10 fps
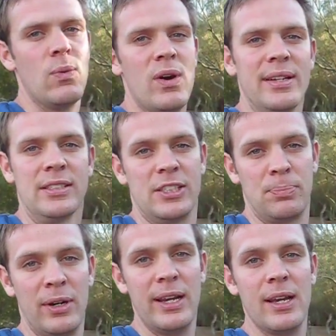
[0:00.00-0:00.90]
one is
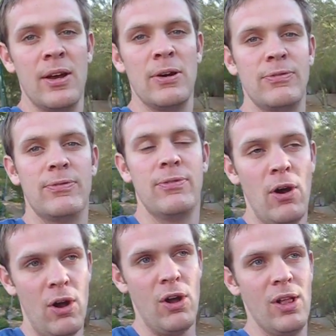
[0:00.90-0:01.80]
spring,
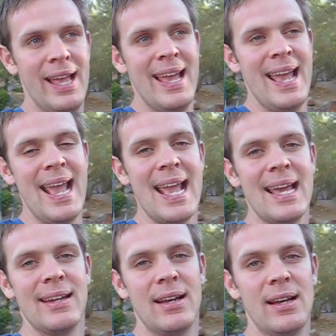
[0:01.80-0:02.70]
fall,
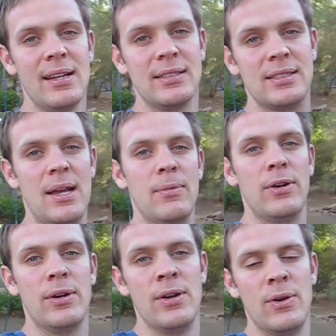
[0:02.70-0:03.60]
and
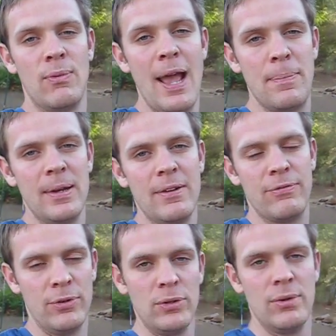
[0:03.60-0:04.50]
summer ripening
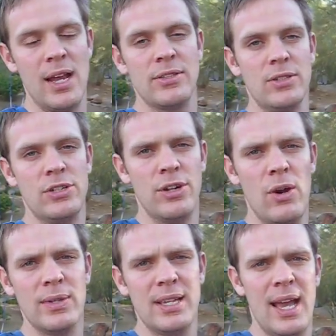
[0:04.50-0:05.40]
fruit, right? So you should
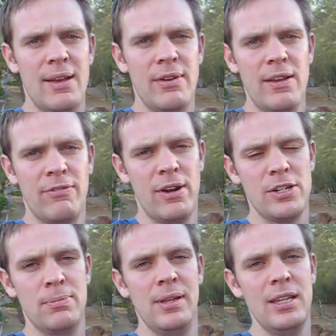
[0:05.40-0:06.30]
always have a
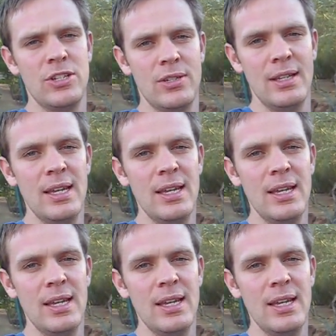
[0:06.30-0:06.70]
fresh peach to